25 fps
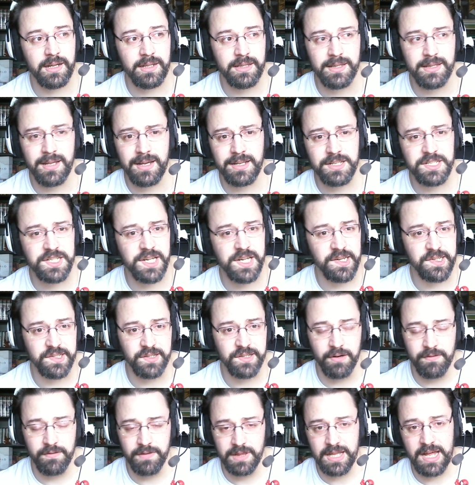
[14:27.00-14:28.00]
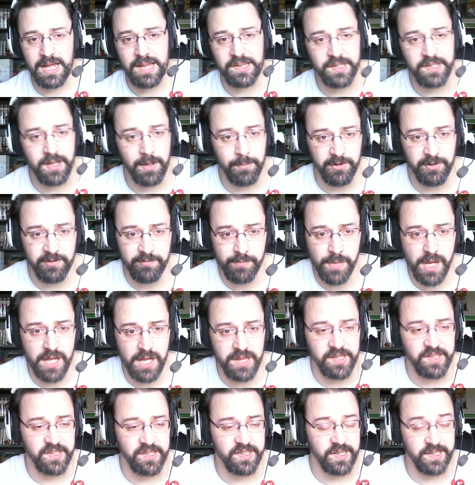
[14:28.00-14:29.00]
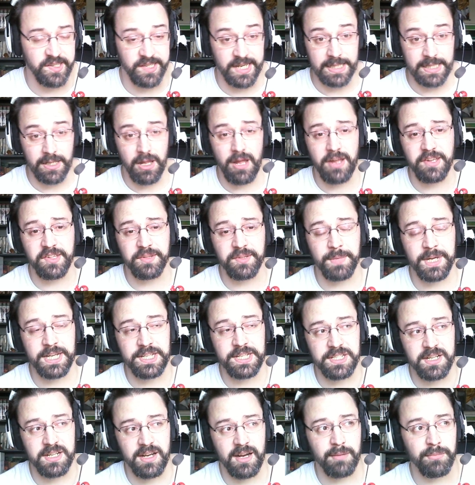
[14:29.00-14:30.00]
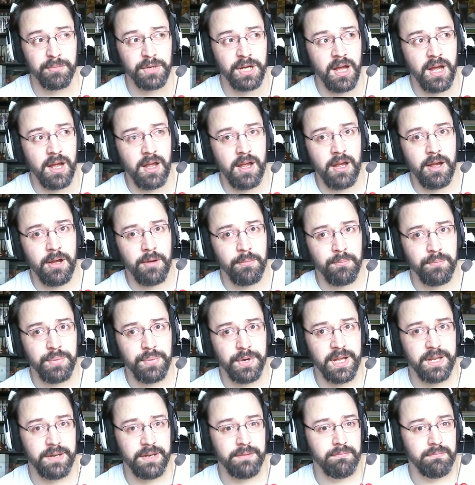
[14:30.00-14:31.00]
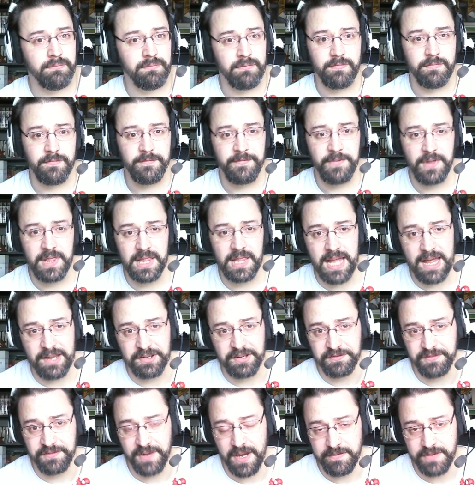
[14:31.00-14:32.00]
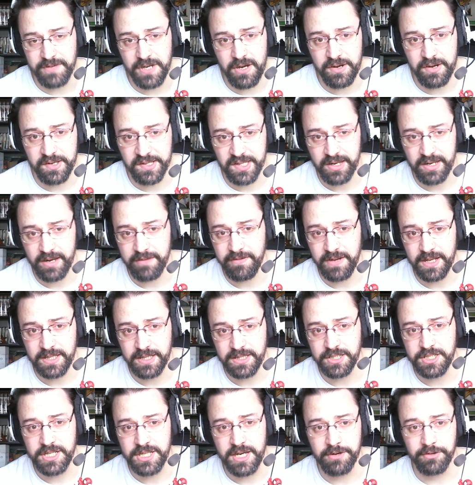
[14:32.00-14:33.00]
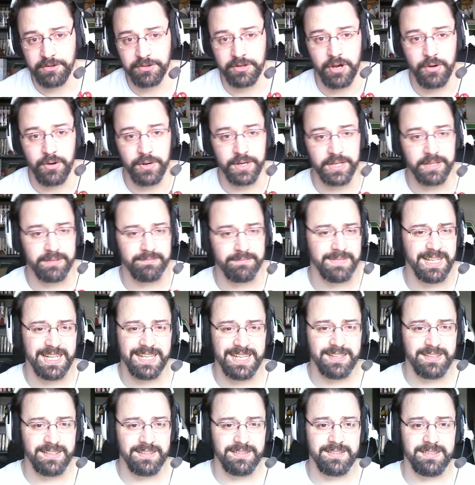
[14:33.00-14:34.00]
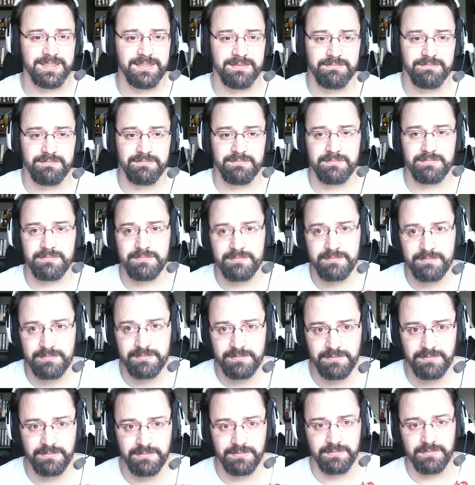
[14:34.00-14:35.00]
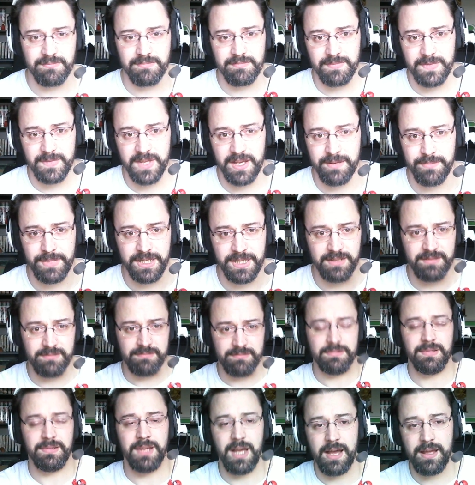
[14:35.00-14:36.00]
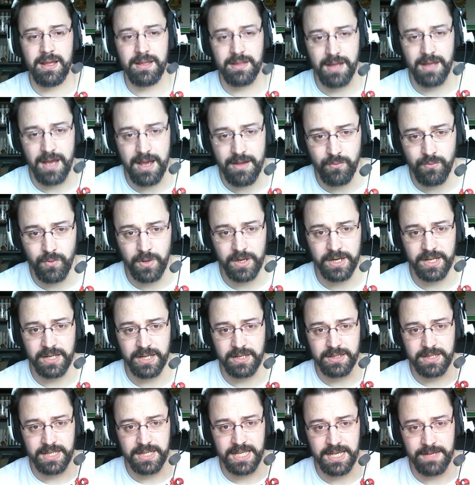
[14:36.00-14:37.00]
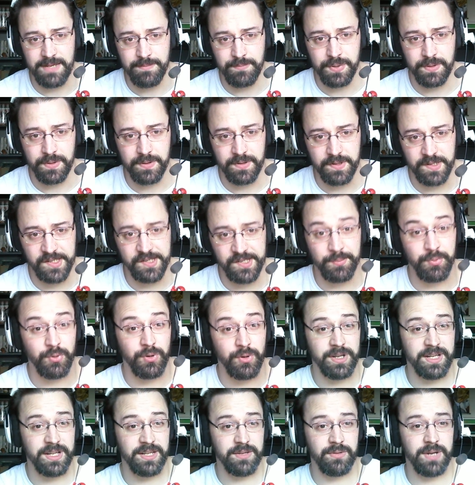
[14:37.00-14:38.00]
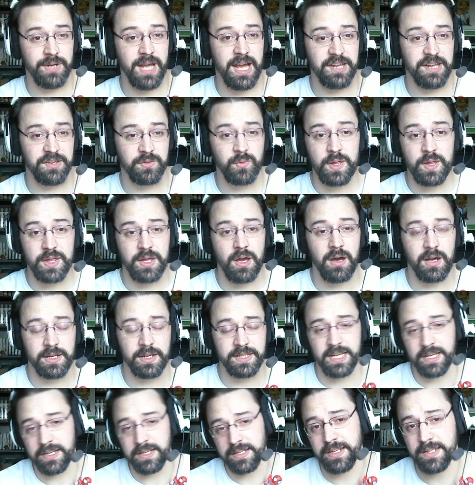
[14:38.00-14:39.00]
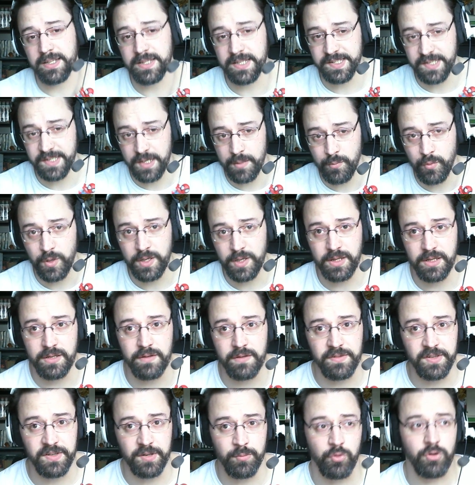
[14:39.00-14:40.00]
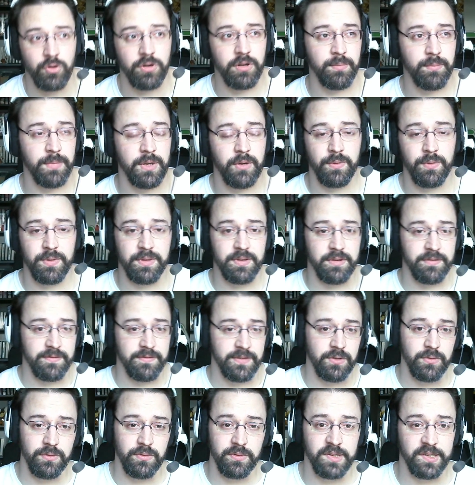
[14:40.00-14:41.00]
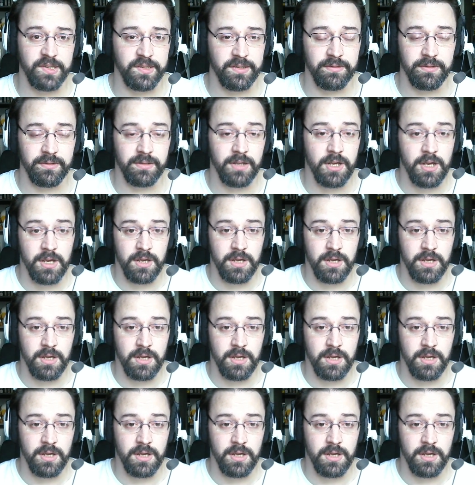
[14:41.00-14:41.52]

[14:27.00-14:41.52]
not just over the last couple of months since I lost my job, but for the last 5 years that I've had the channel going. And, I mean, I want to keep supporting you guys with content in the same way that you've supported me with your views and,